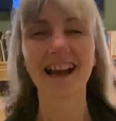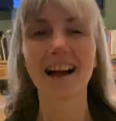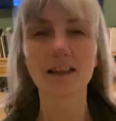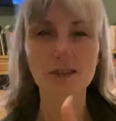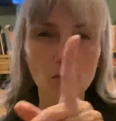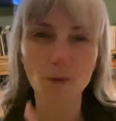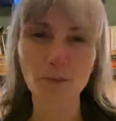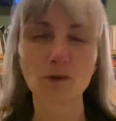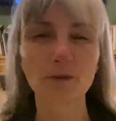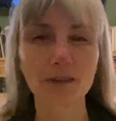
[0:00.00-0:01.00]
All right, so one
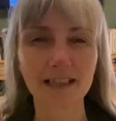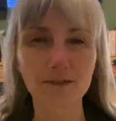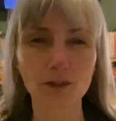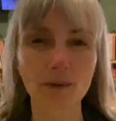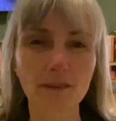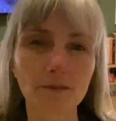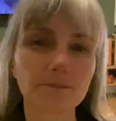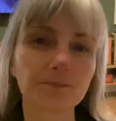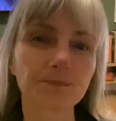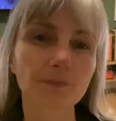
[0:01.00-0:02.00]
more I'm going to leave you with.
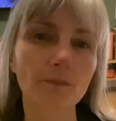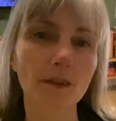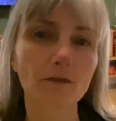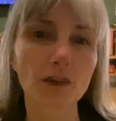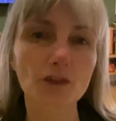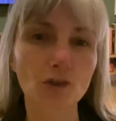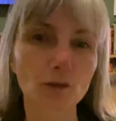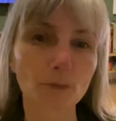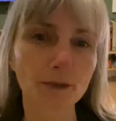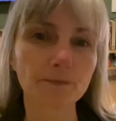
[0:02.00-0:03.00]
Find your
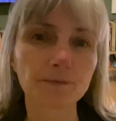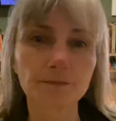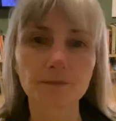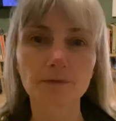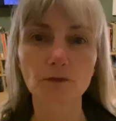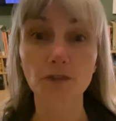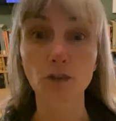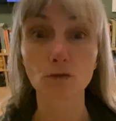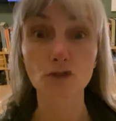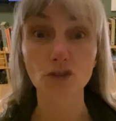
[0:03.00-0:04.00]
collarbone. Obviously, you've
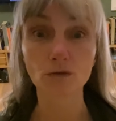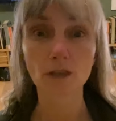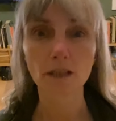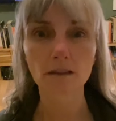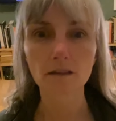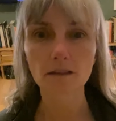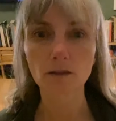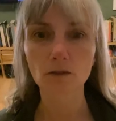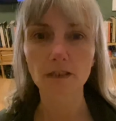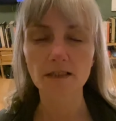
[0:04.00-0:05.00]
got two. There's a
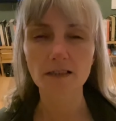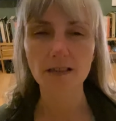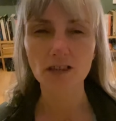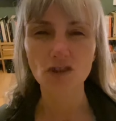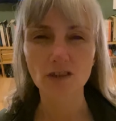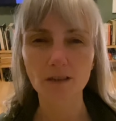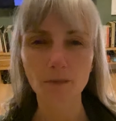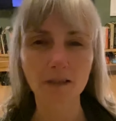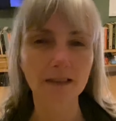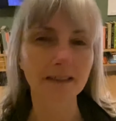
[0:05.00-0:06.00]
little indentation in the
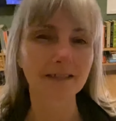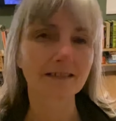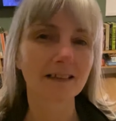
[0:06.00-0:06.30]
middle here.